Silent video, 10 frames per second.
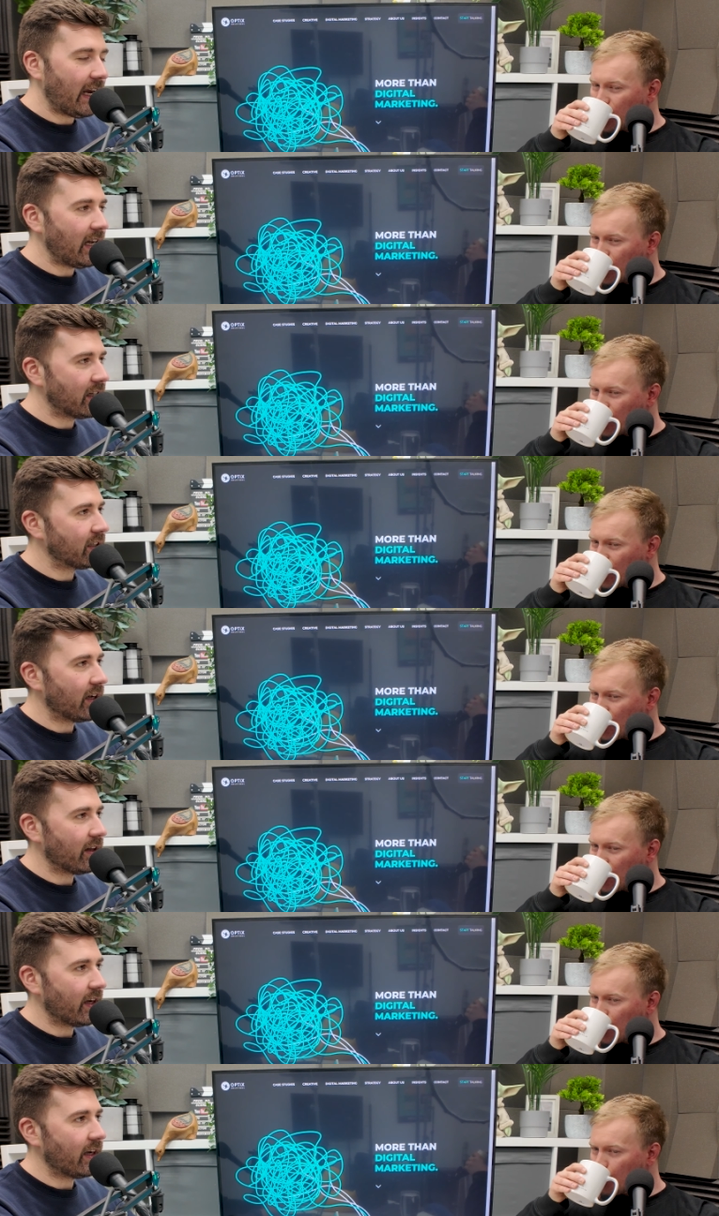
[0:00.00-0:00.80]
Speaker 1: EAT, so
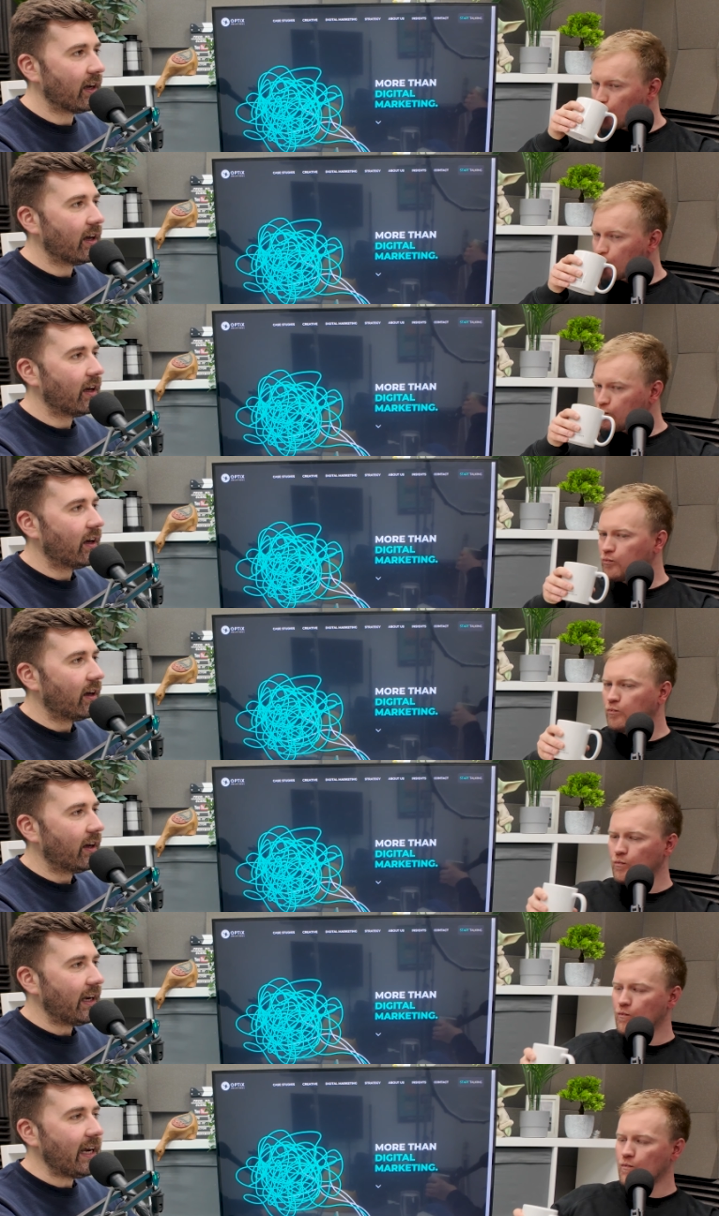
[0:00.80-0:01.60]
the
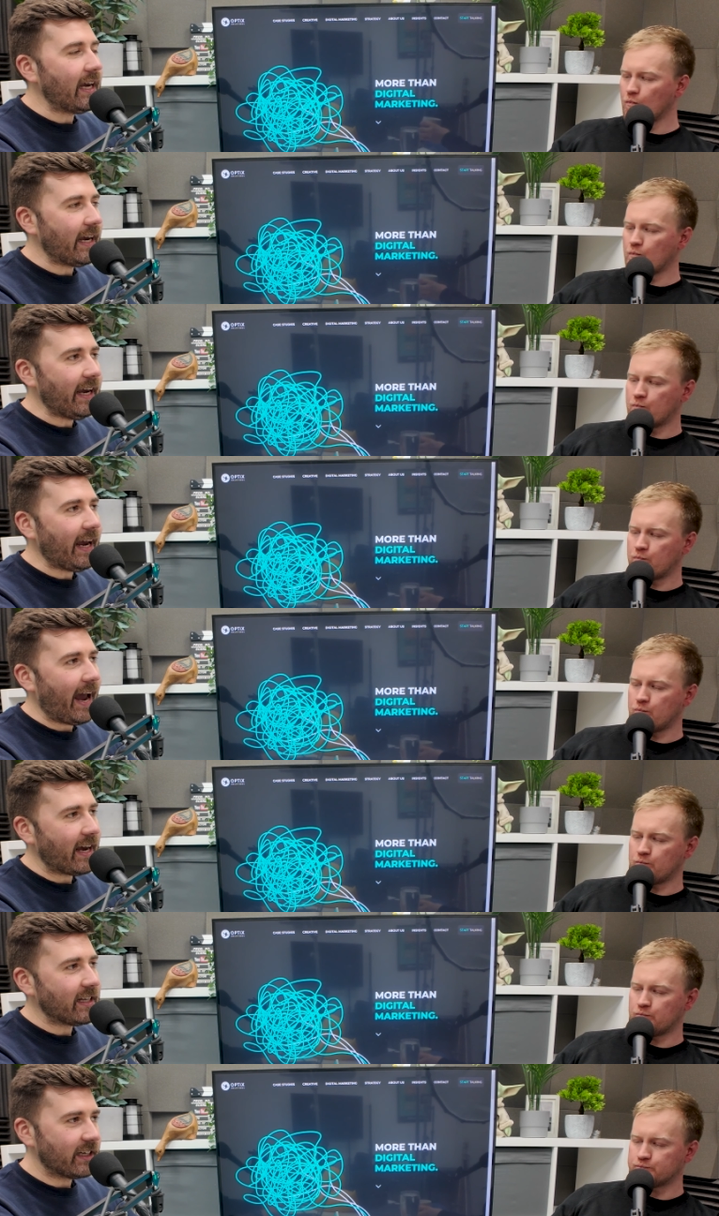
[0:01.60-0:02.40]

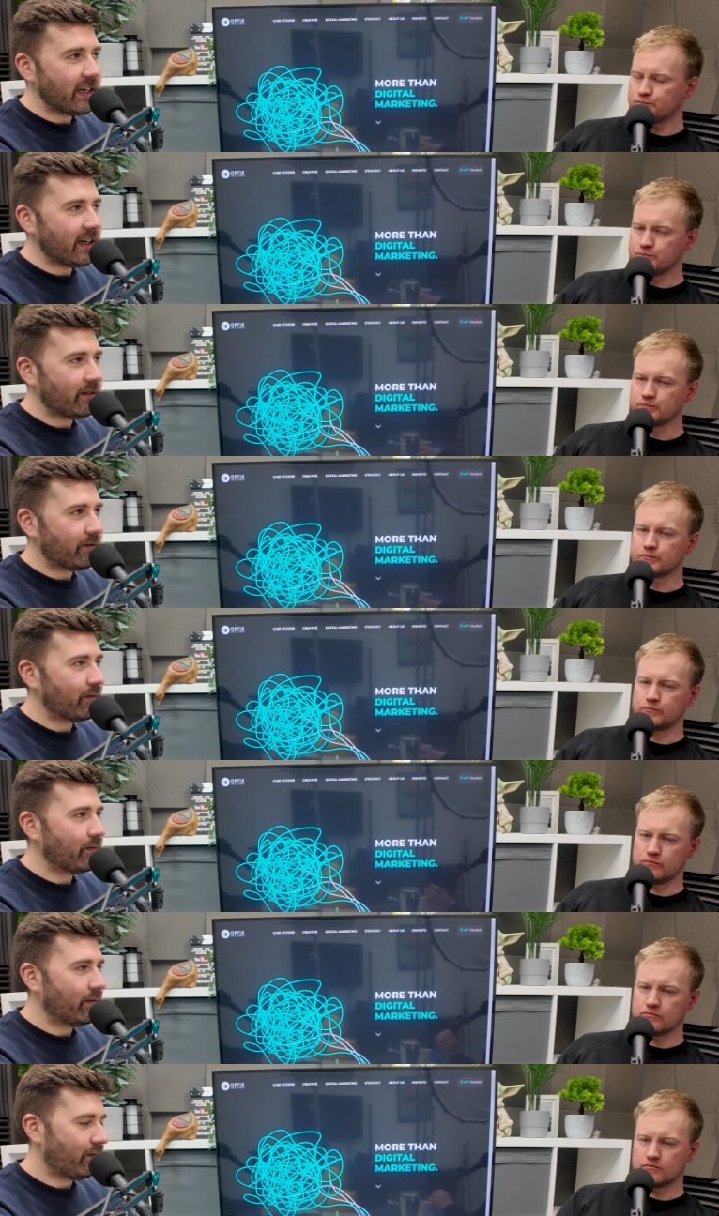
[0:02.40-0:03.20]
EEAT
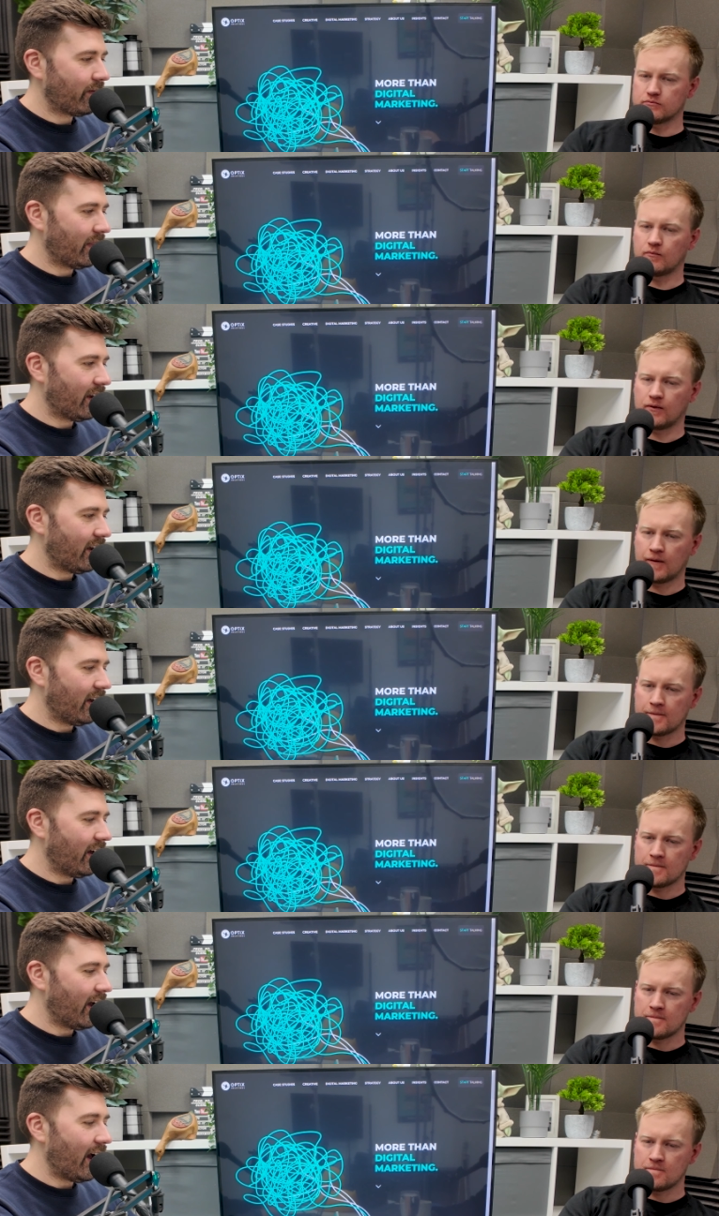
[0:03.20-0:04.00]

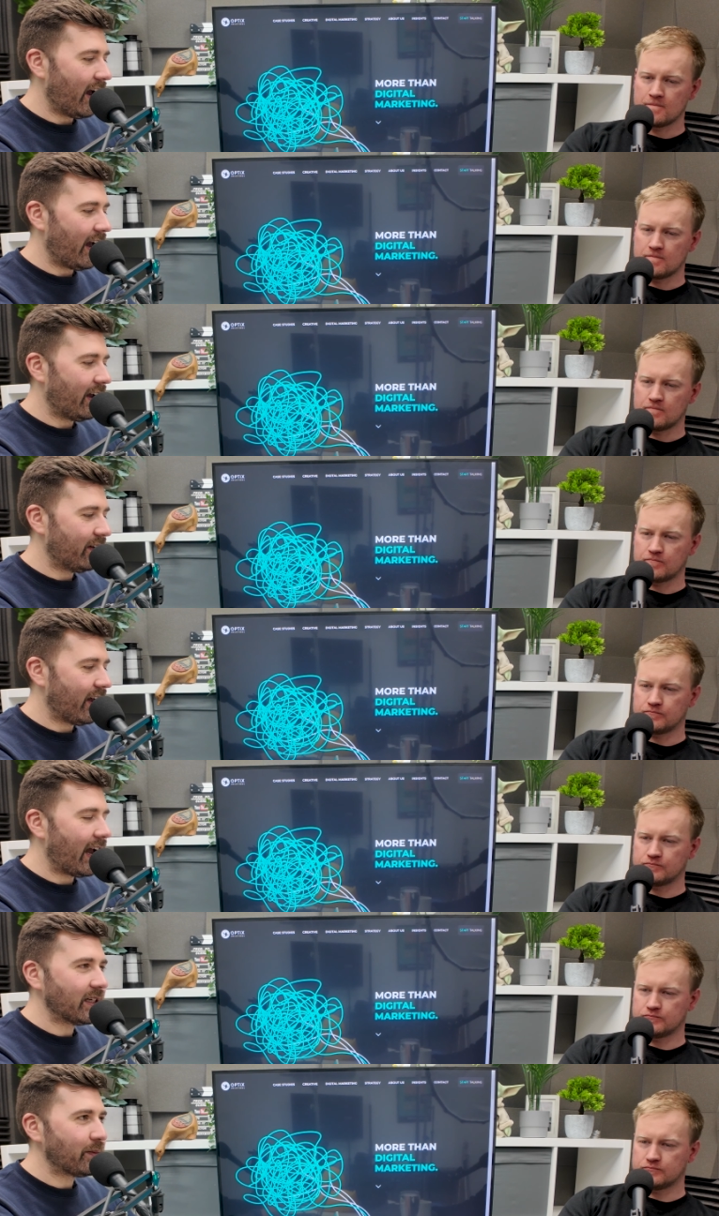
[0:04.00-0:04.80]
uh,
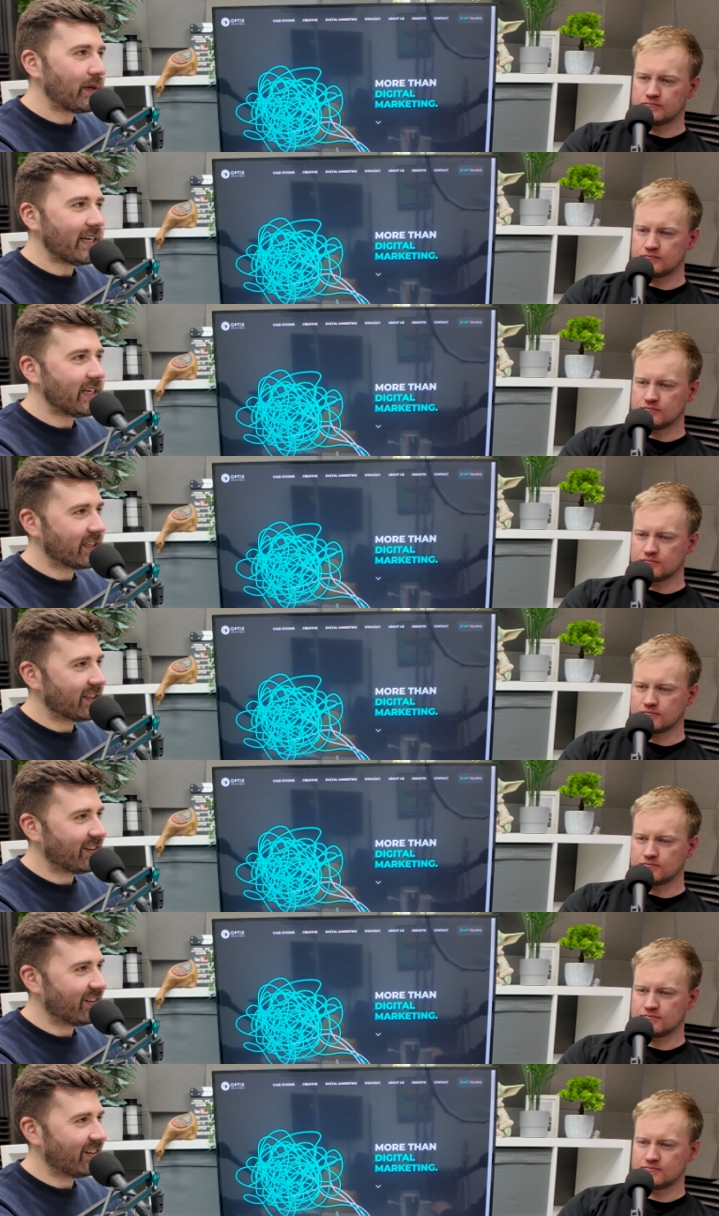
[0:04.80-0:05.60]

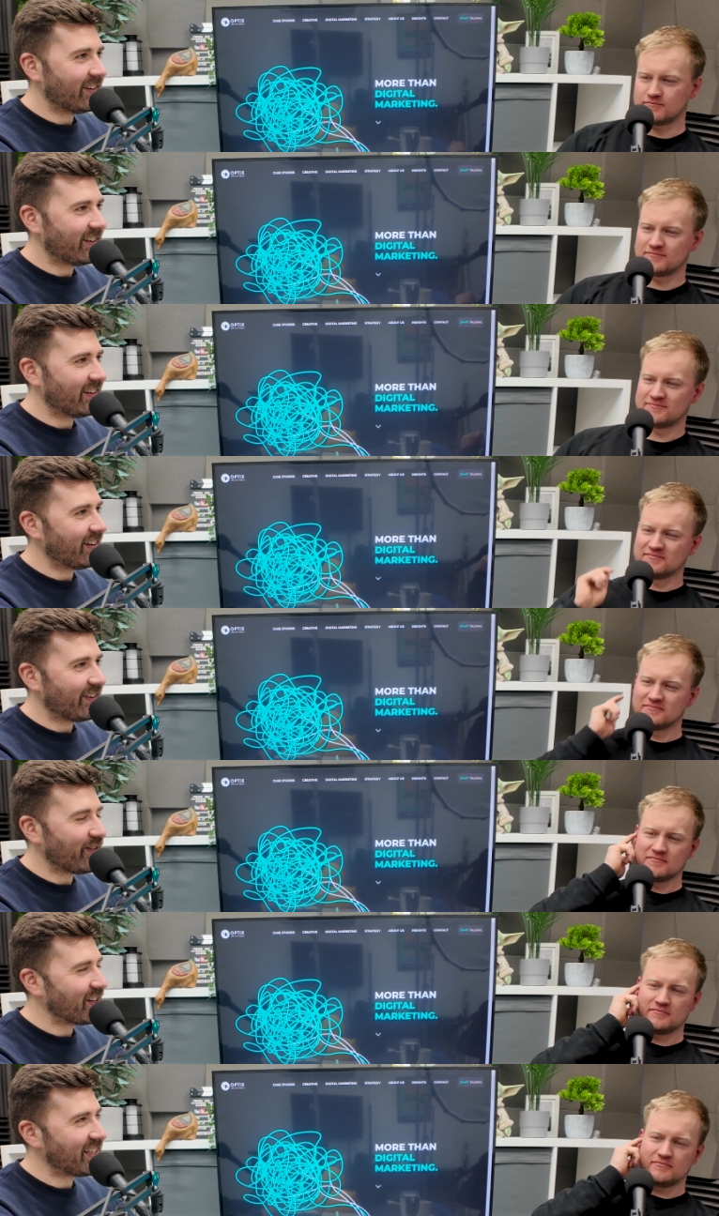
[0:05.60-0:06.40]
expertise
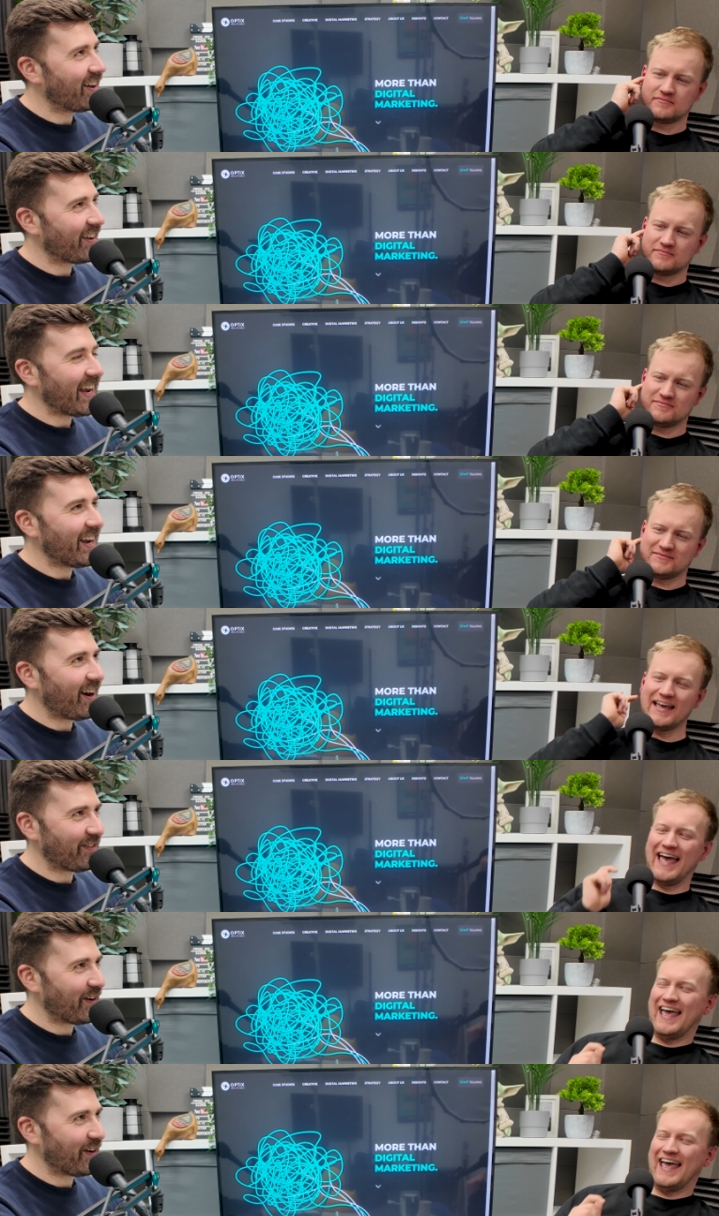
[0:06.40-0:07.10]
what's the other E? I've